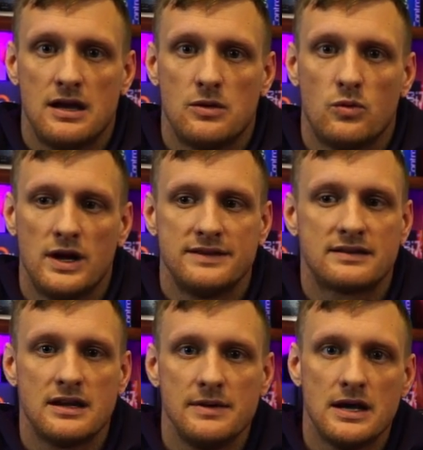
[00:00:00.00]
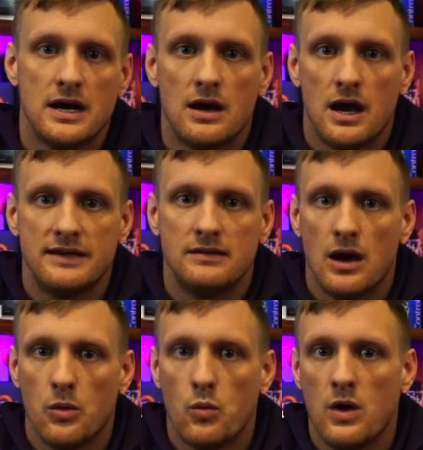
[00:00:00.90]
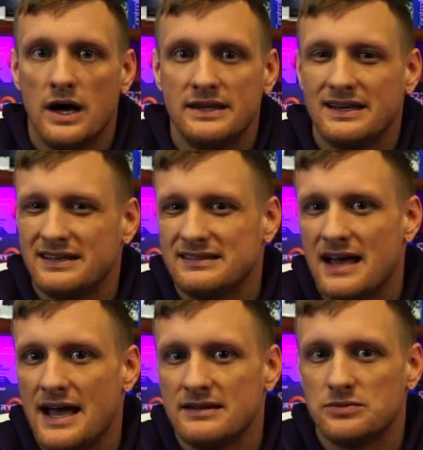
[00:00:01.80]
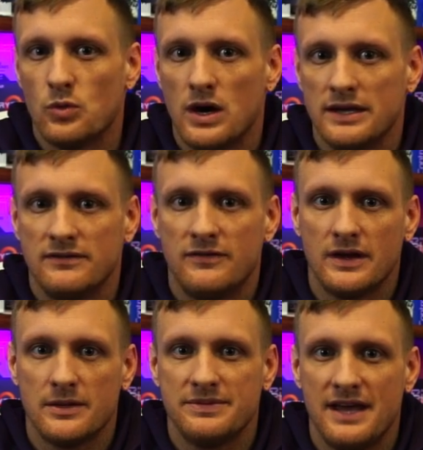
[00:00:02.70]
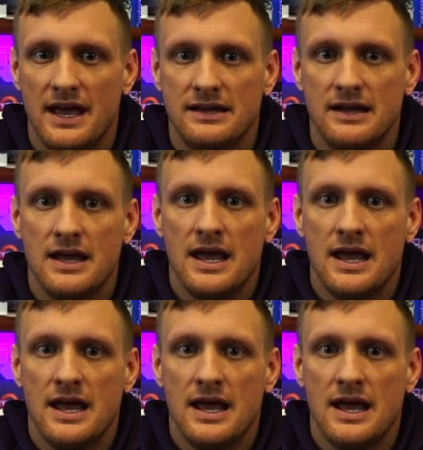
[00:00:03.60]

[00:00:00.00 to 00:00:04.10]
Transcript: One's going to be a size 1 Phillips head,